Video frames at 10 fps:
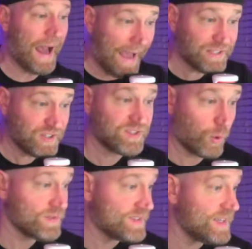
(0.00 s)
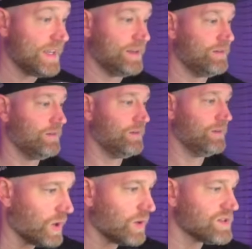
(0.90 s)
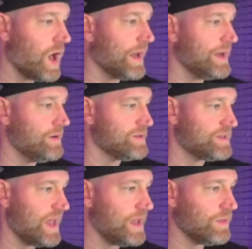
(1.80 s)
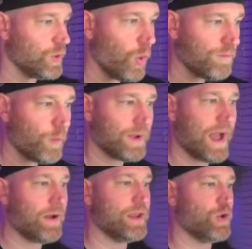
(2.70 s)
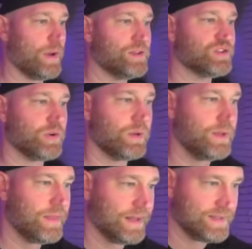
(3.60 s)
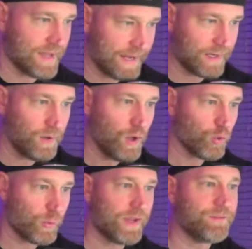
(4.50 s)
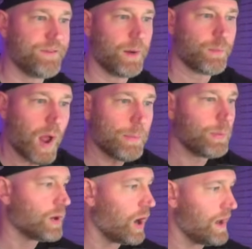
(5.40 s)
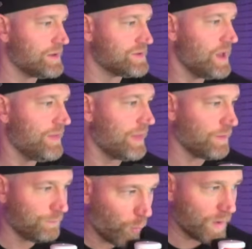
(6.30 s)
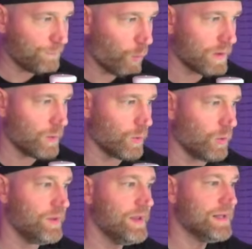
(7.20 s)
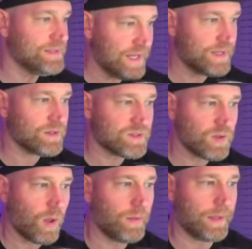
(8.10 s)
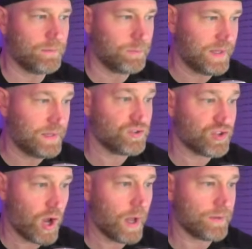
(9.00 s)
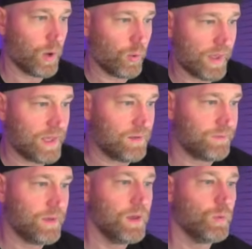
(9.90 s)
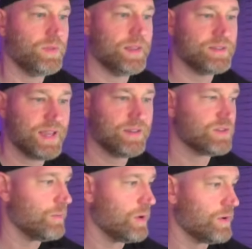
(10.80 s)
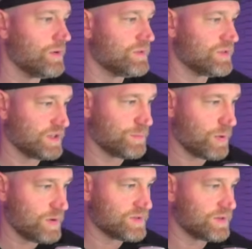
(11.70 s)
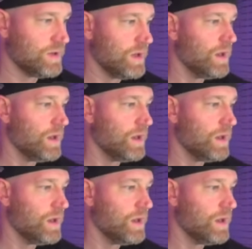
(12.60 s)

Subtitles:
I just don't see it. So it goes on here to say the Norfolk County grand jury that indicted Read found probable cause that the 44-year-old did assault and beat John O'Keefe with the intent to murder such person,